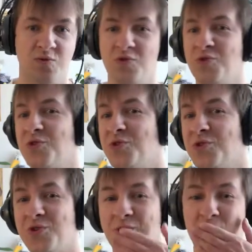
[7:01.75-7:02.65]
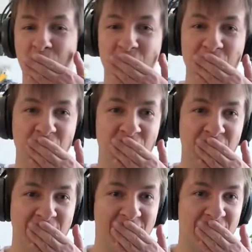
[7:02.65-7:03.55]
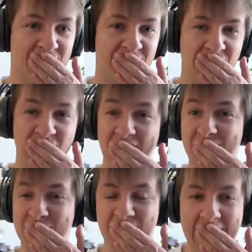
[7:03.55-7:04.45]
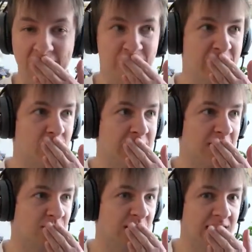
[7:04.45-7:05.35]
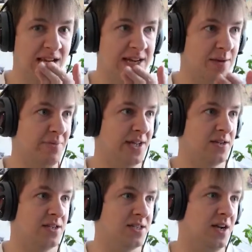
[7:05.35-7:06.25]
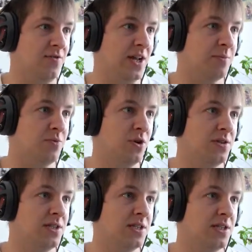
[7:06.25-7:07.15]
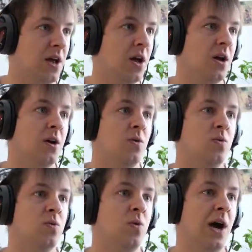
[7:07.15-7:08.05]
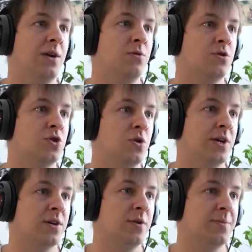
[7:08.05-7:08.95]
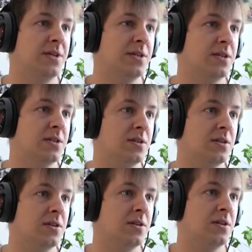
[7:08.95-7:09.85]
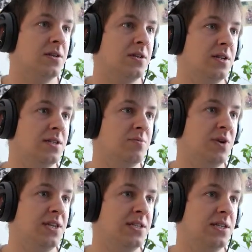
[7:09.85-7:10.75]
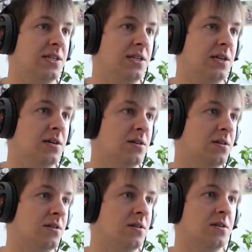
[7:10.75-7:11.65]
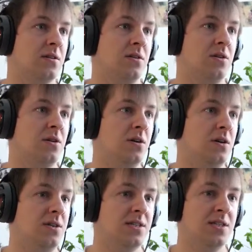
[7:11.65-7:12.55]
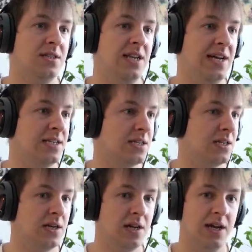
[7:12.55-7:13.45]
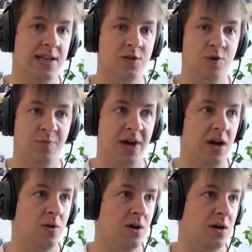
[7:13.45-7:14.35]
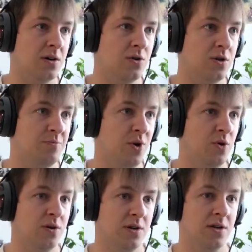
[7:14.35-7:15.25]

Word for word: Ooh, I'm so happy. We can finally get better stuff like bronze and stuff. Ooh, I will so equip this. Let's place it here. Oh, is this nice? Let's repair our good bow.